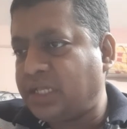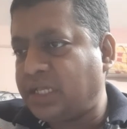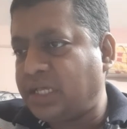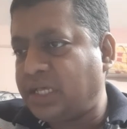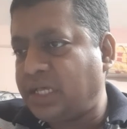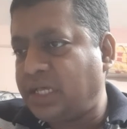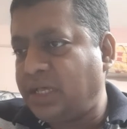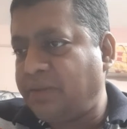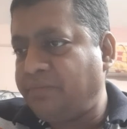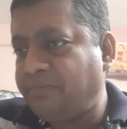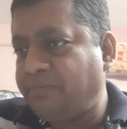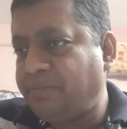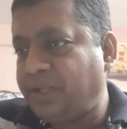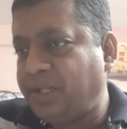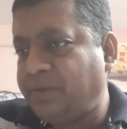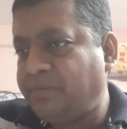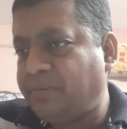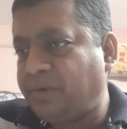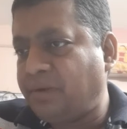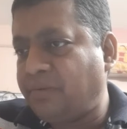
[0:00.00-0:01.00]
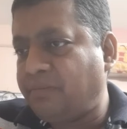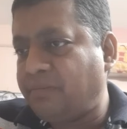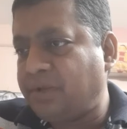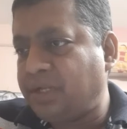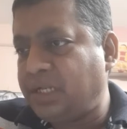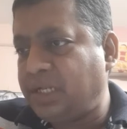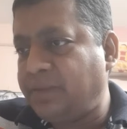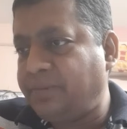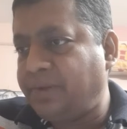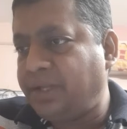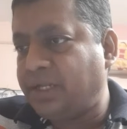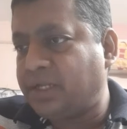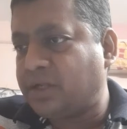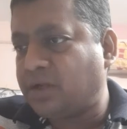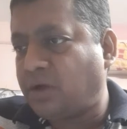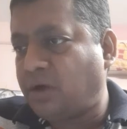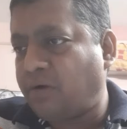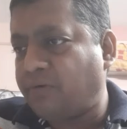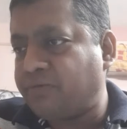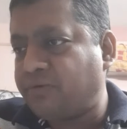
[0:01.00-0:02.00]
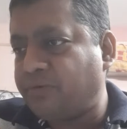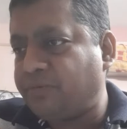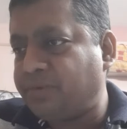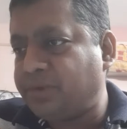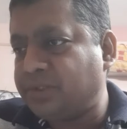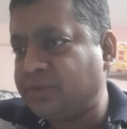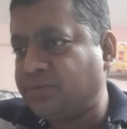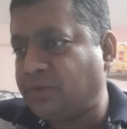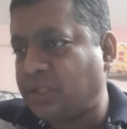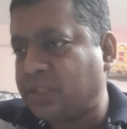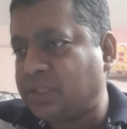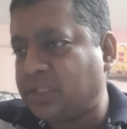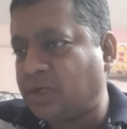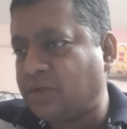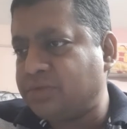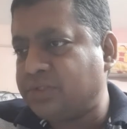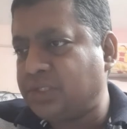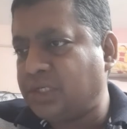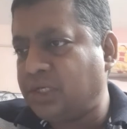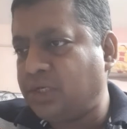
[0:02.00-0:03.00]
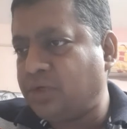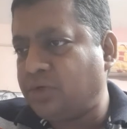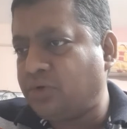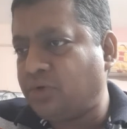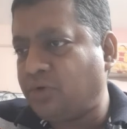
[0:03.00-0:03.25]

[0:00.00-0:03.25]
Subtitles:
a minimum limit of rupees 1000.